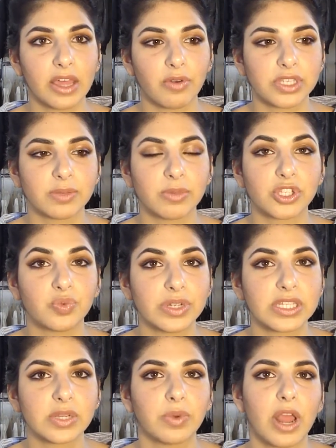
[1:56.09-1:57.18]
That was the most
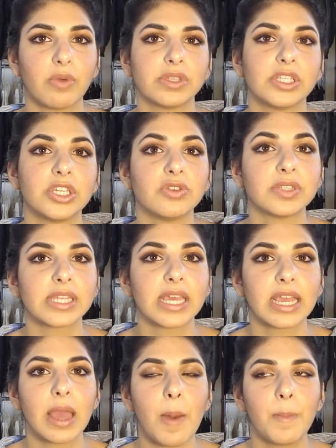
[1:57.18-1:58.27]
recent one I was
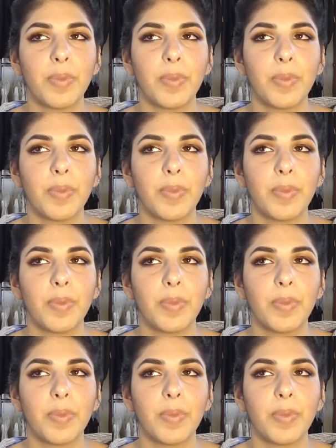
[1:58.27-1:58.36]
using,